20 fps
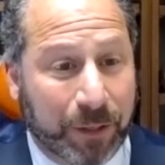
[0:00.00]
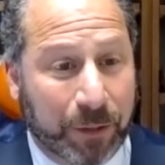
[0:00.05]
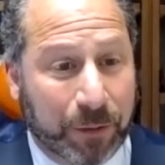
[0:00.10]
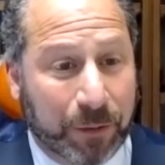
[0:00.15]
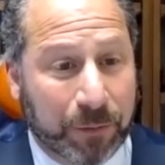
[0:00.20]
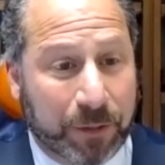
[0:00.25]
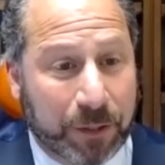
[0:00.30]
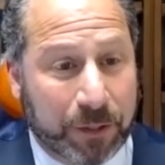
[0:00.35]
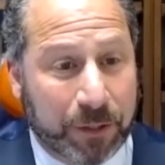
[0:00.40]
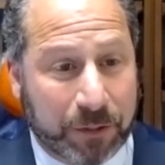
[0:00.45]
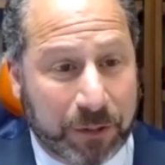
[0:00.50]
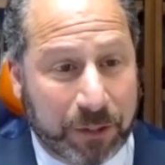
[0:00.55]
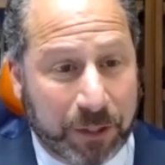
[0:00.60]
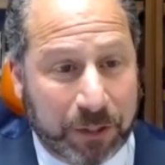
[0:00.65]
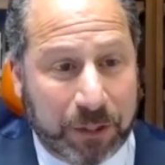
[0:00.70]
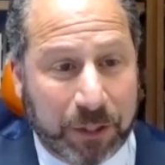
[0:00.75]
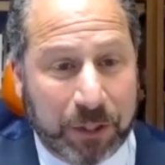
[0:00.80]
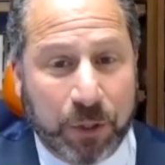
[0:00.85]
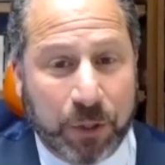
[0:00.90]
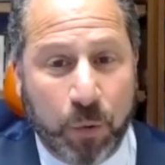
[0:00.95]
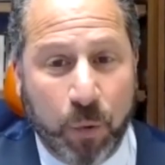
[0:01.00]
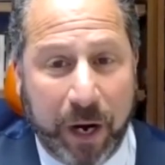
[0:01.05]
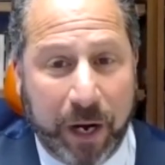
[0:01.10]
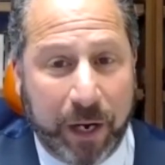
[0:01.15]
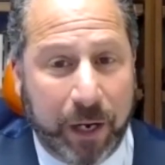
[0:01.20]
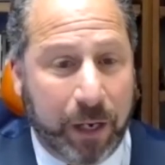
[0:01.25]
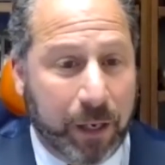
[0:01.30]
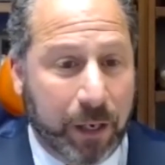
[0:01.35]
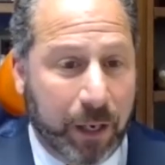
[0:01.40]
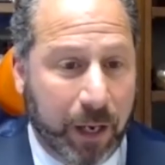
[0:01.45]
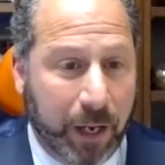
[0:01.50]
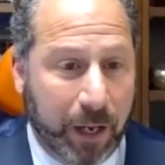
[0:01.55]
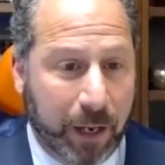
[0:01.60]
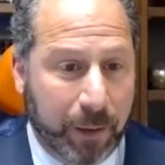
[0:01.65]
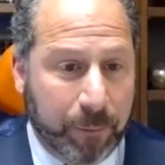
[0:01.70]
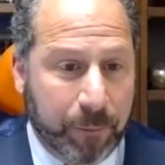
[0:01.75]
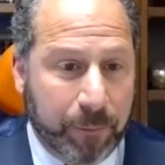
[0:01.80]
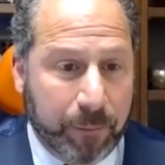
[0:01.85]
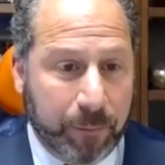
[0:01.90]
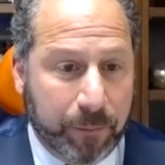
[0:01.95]
This is a waiting
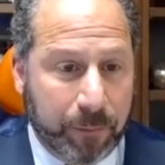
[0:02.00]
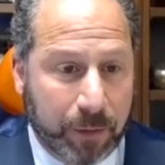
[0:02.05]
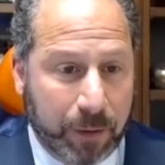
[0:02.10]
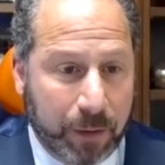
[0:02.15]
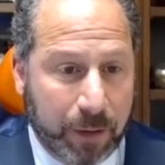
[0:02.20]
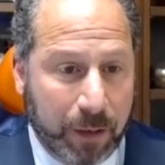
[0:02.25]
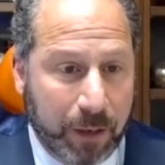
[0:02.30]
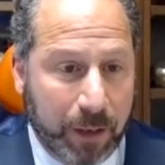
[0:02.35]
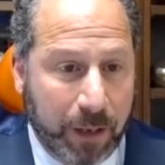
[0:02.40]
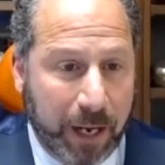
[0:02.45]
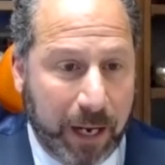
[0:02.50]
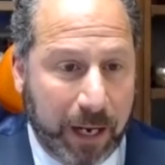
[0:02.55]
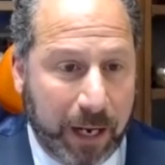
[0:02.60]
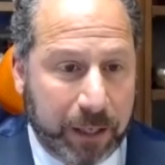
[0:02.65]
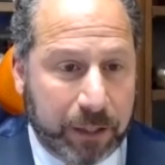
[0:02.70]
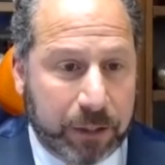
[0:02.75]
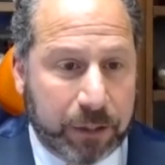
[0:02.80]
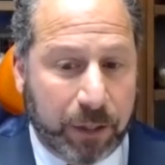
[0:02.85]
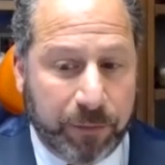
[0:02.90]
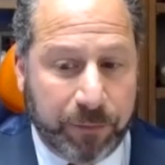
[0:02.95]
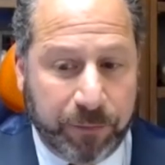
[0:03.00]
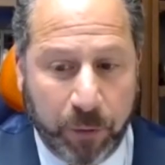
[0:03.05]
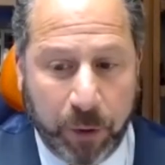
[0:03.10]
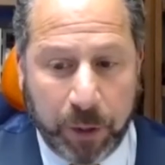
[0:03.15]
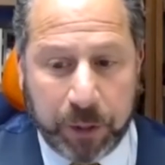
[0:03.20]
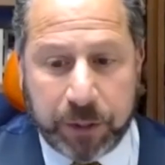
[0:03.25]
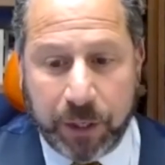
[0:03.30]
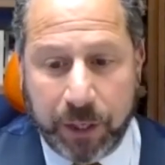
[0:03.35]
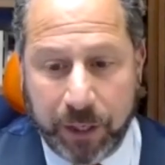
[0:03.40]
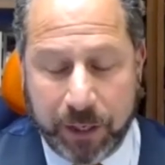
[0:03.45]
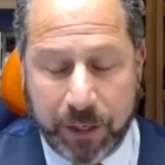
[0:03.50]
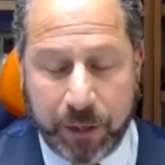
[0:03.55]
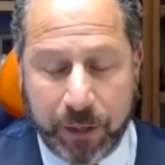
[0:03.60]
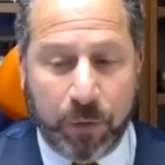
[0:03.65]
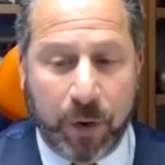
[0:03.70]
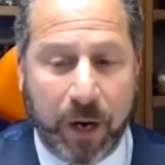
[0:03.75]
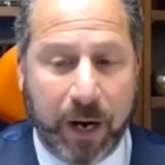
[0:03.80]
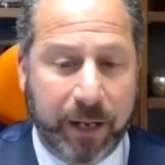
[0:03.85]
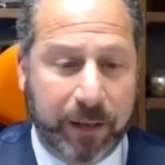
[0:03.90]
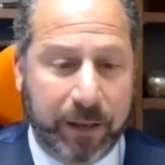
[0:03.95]
game, and it's unfortunate. You're
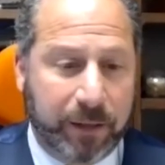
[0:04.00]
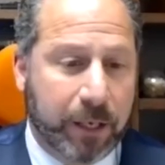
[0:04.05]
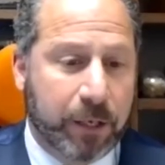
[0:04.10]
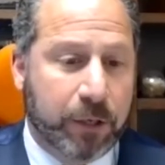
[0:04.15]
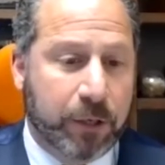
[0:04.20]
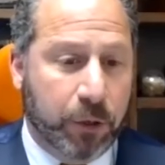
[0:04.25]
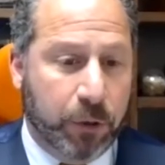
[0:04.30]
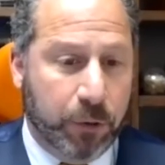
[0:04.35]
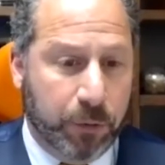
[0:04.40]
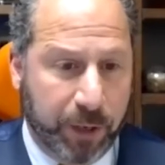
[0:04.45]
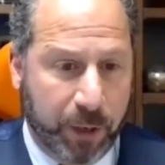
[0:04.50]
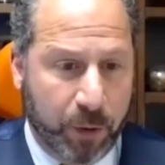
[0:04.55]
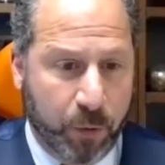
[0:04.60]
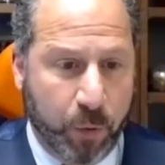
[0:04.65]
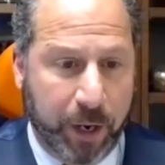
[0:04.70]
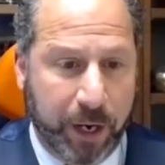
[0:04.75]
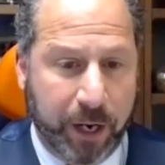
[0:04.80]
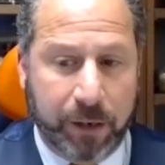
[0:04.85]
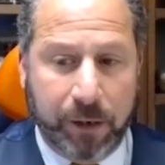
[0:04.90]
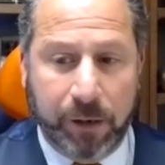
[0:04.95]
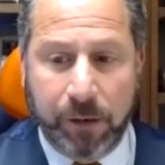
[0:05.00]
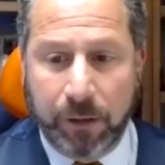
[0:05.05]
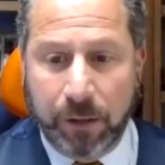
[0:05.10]
right. They wait.